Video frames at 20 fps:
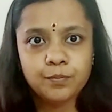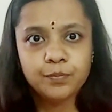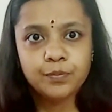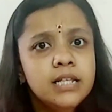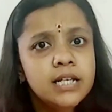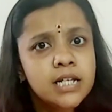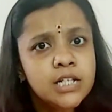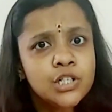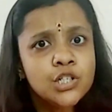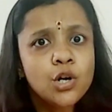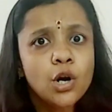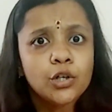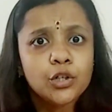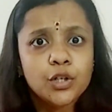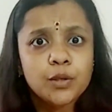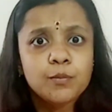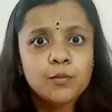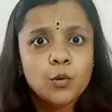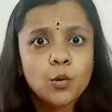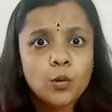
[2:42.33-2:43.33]
These
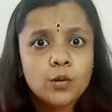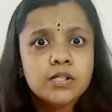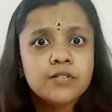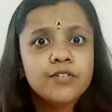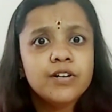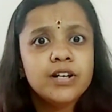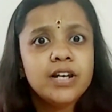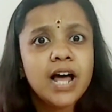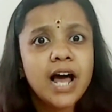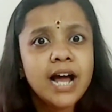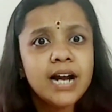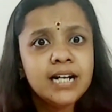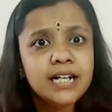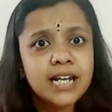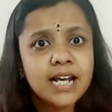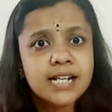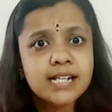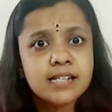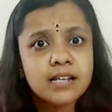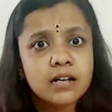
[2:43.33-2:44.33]
short-term goals will act
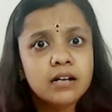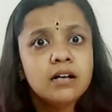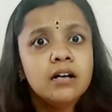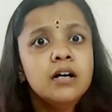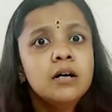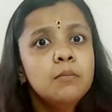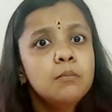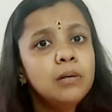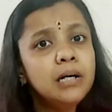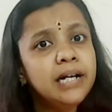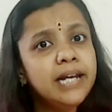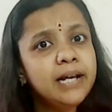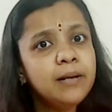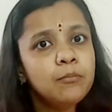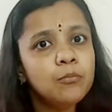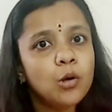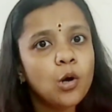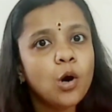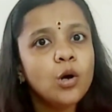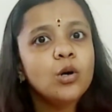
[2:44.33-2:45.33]
as a building
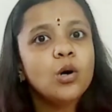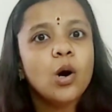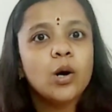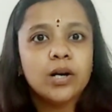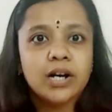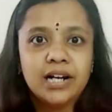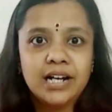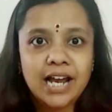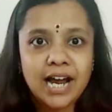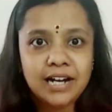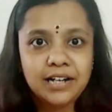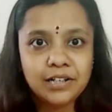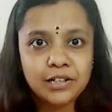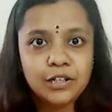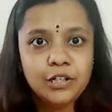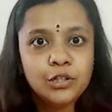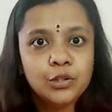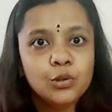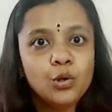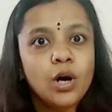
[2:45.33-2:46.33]
block or a ladder
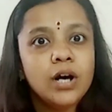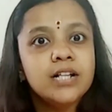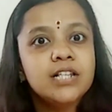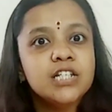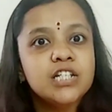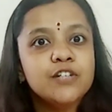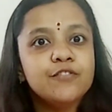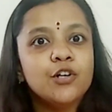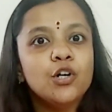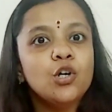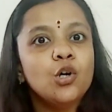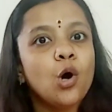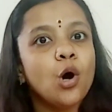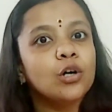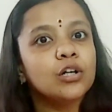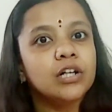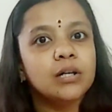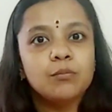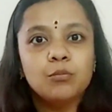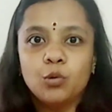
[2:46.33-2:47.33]
to achieve your
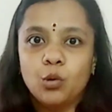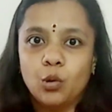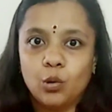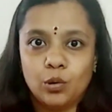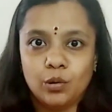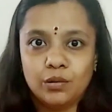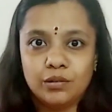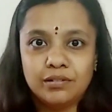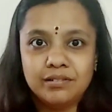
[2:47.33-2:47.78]
long-term goal.